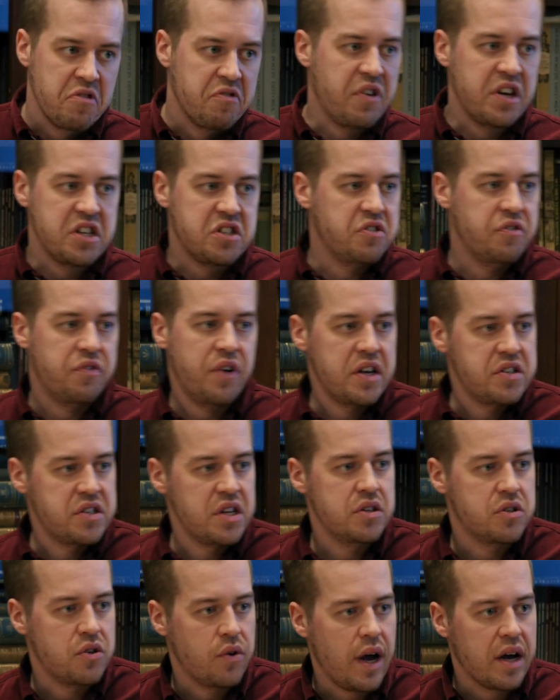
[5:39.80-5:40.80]
face-to-face
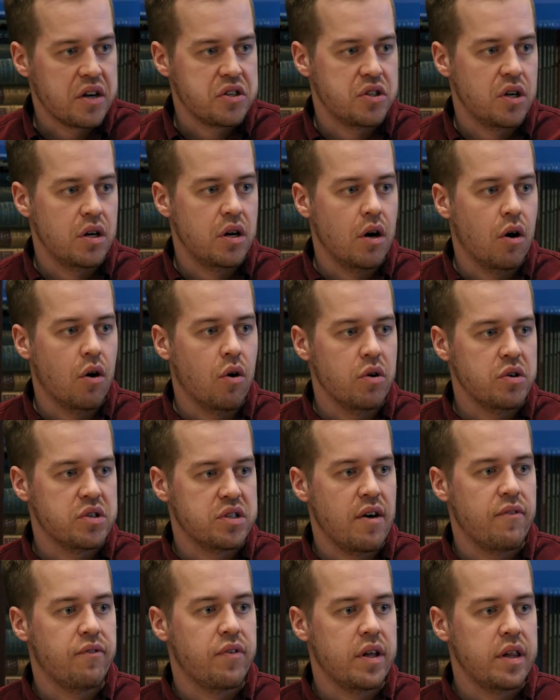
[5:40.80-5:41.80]
interaction, or
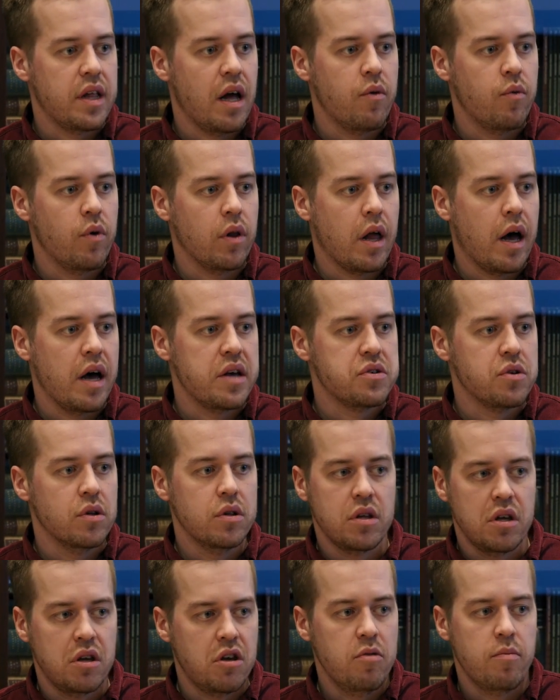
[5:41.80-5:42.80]
something that relies
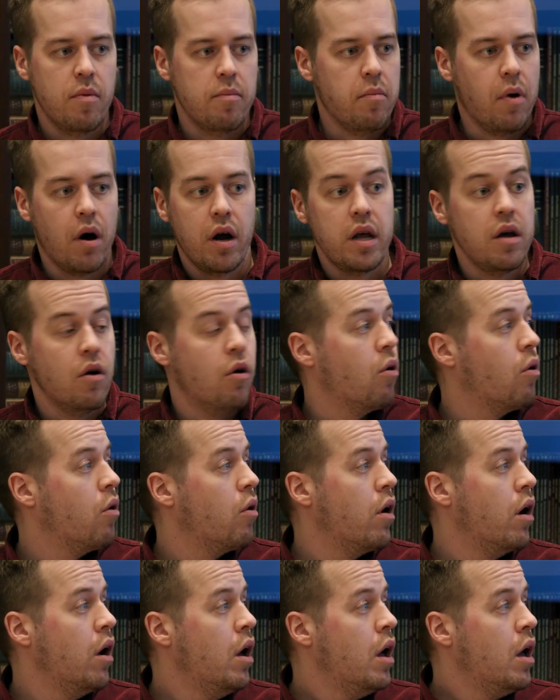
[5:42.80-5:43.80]
on the human body,
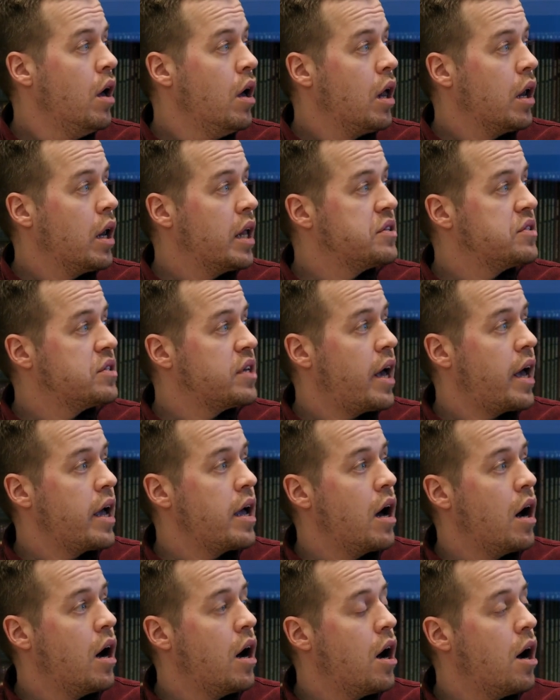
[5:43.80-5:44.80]
or let's
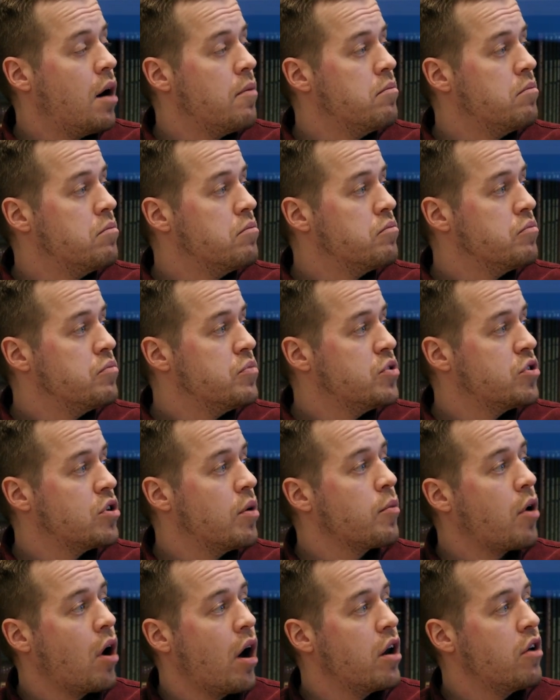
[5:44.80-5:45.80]
say
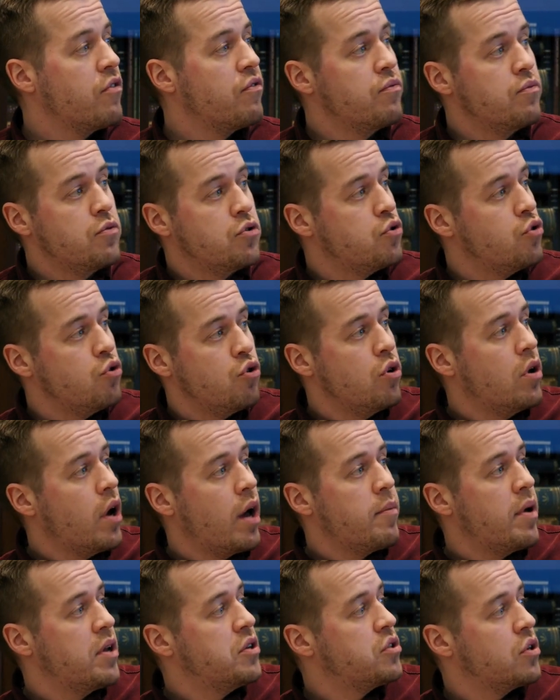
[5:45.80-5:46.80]
some kind of
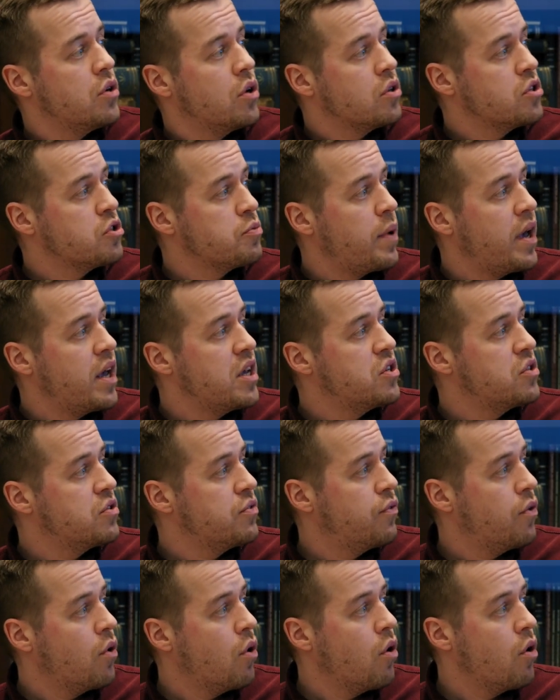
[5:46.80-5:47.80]
two-dimensional space
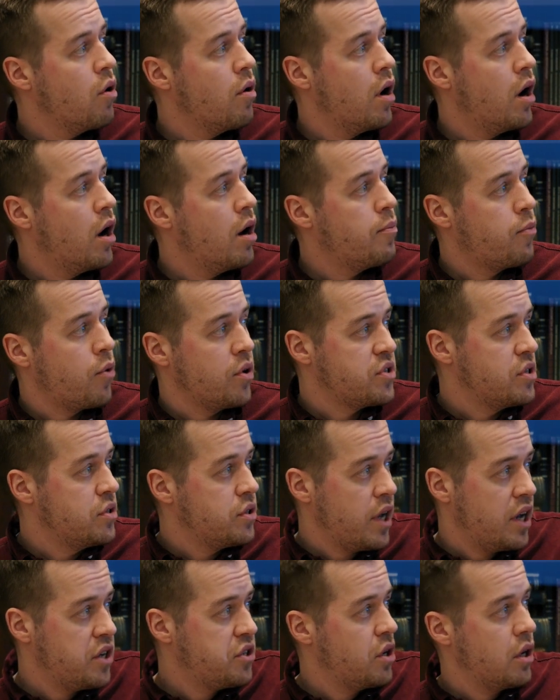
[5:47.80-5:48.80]
for
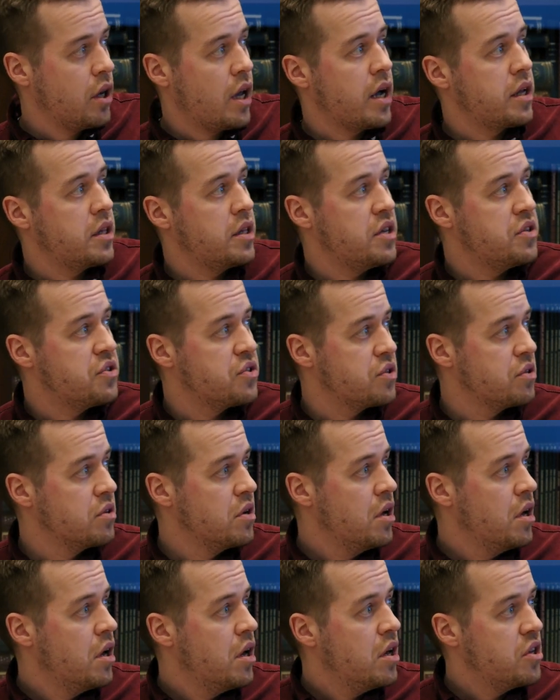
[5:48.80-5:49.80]
presentation like this
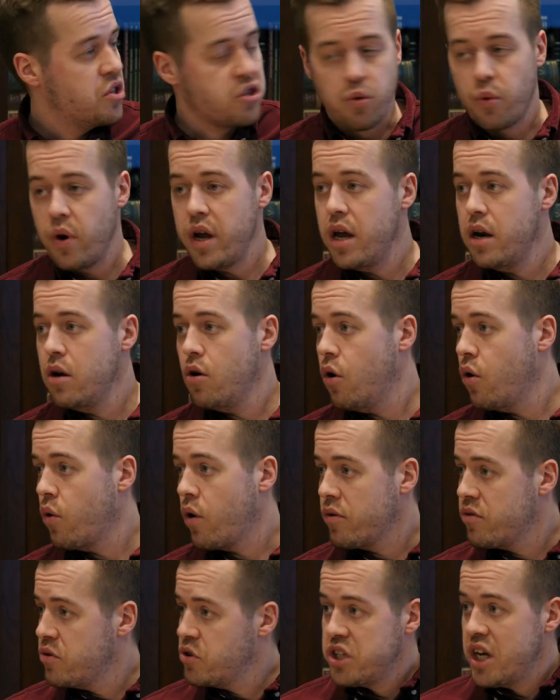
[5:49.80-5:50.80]
screen
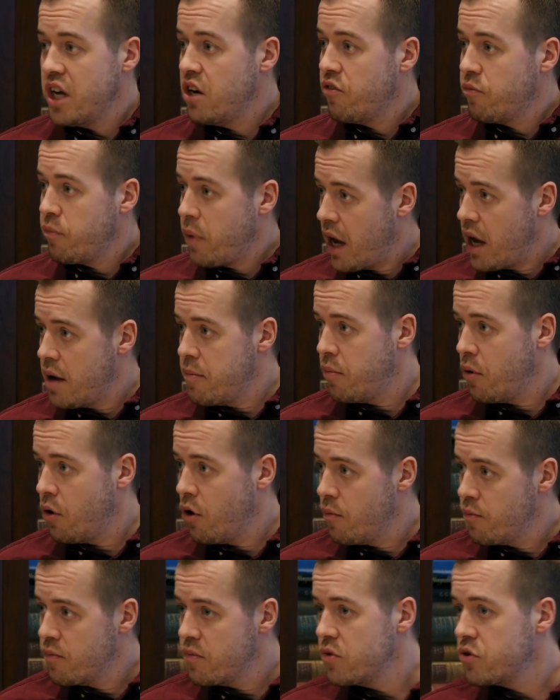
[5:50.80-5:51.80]
or a sheet of
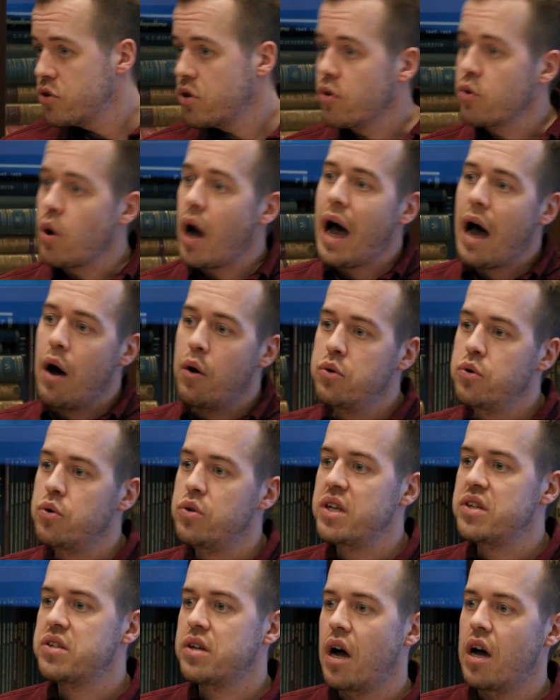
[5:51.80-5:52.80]
paper. So how do
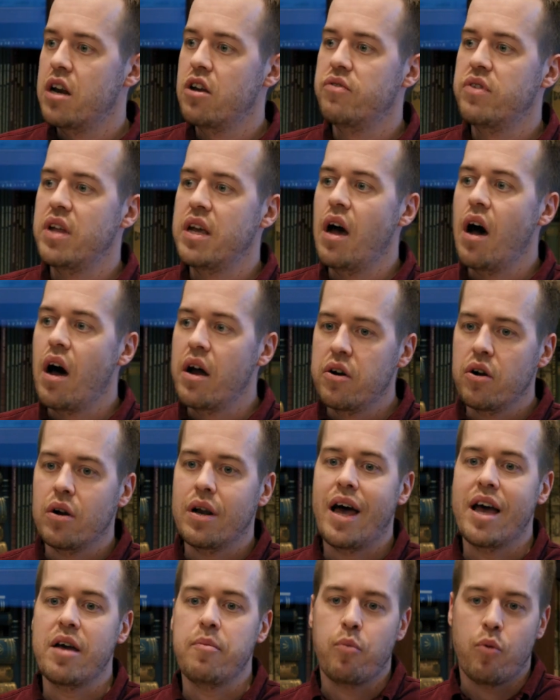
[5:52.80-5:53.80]
these kind of the
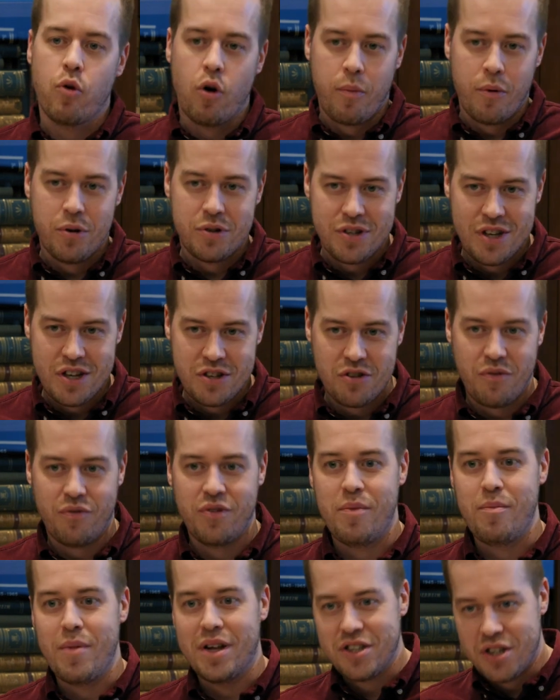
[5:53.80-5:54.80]
underlying properties of
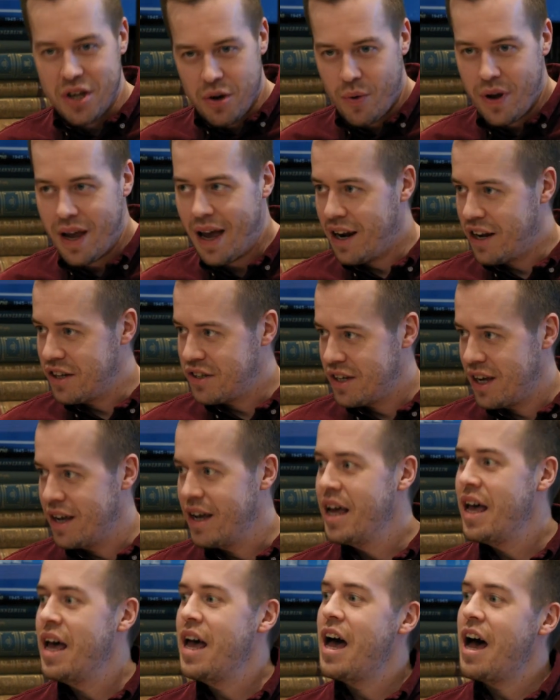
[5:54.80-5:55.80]
the
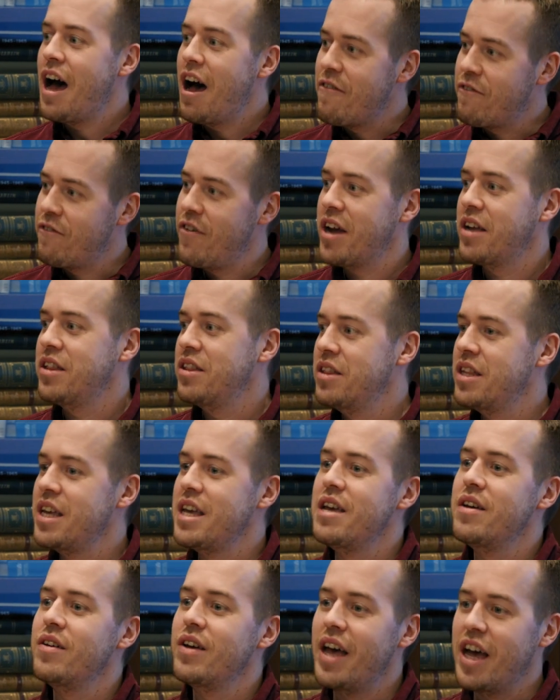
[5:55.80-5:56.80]
materiality affect
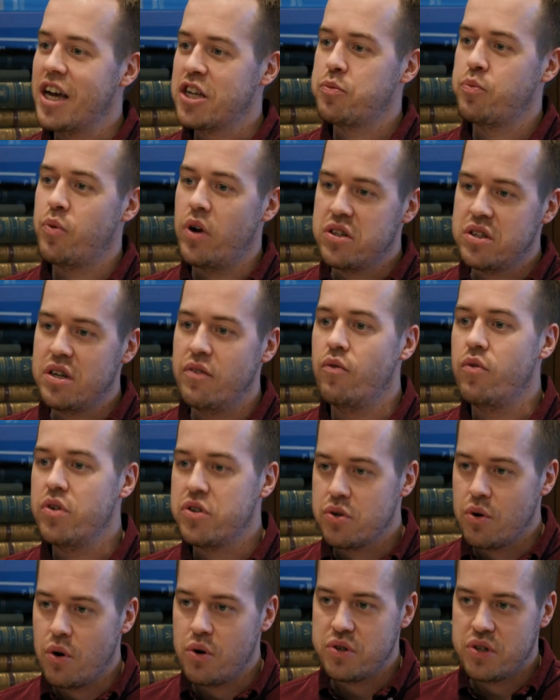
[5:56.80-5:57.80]
the expressive
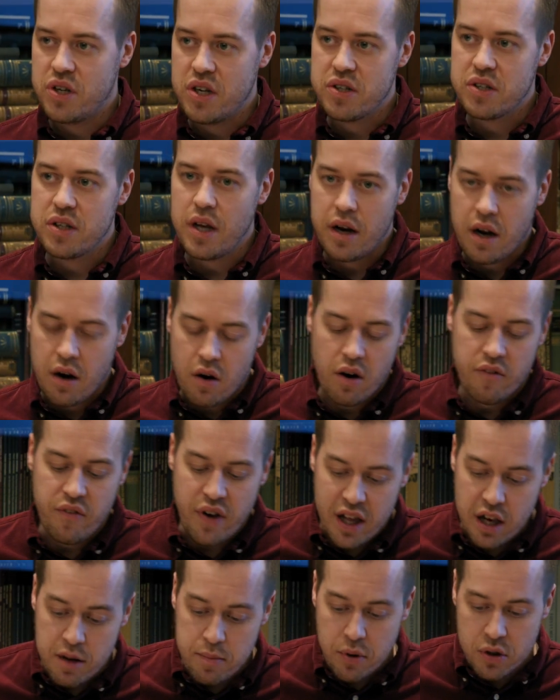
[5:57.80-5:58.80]
resources that are
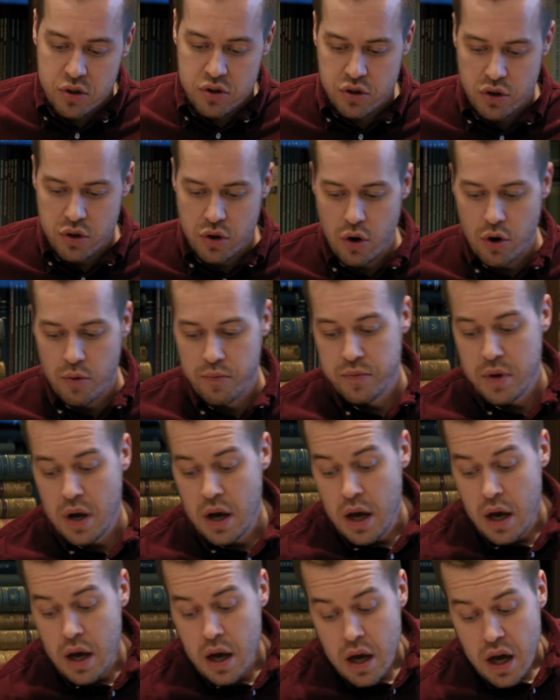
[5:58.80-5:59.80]
available to you?
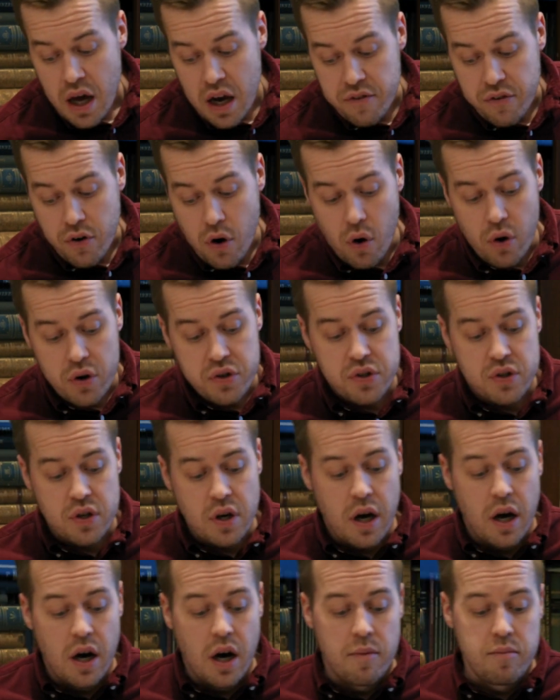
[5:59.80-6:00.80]
And of course,
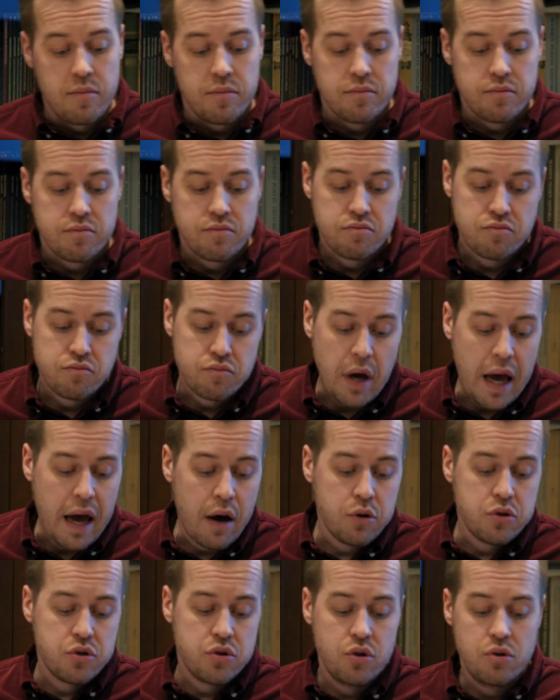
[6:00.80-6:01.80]

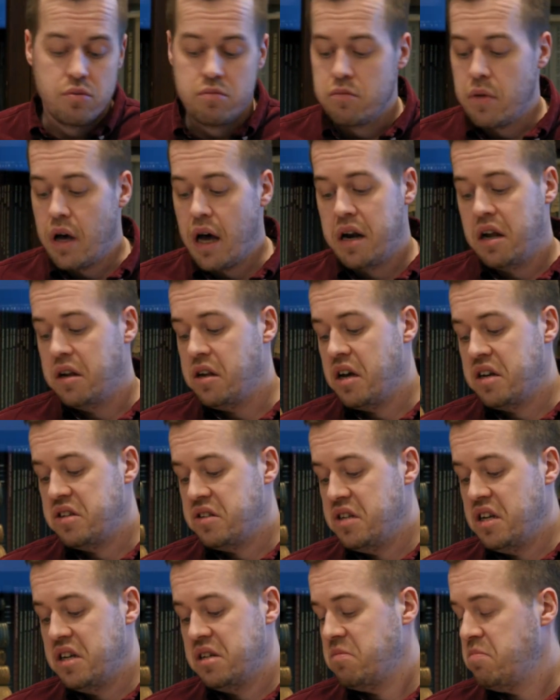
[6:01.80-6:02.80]
how to analyze
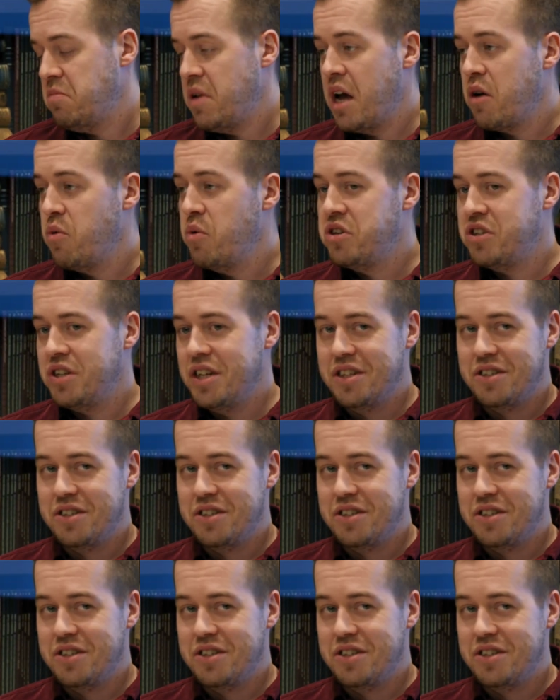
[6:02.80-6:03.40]
these. Language